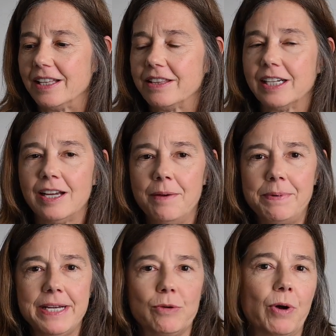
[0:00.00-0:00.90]
The
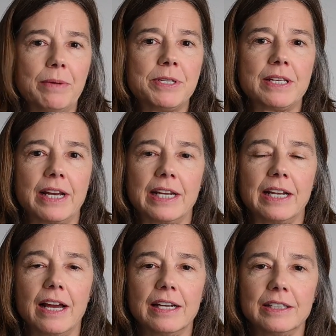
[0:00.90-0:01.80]
company website,
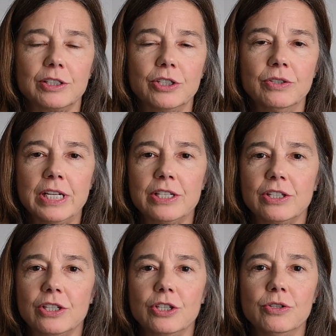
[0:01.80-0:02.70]
you
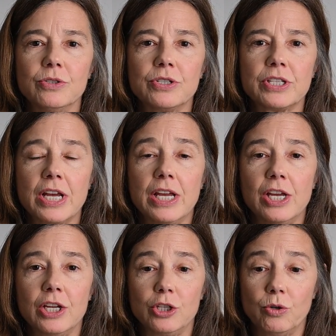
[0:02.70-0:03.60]
can use
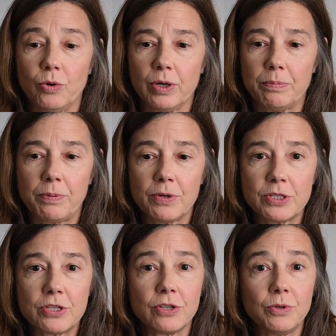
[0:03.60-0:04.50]
your
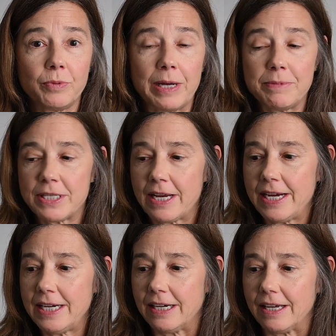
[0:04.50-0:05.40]
personal
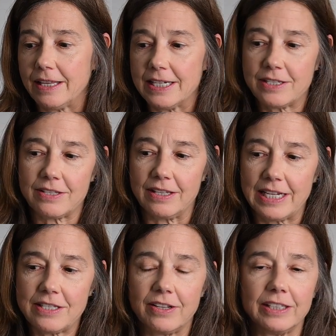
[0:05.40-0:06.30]
website.
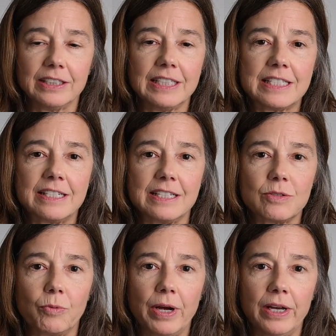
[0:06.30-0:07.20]
That's on the list as
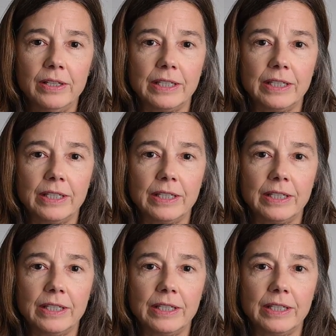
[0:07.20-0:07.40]
well.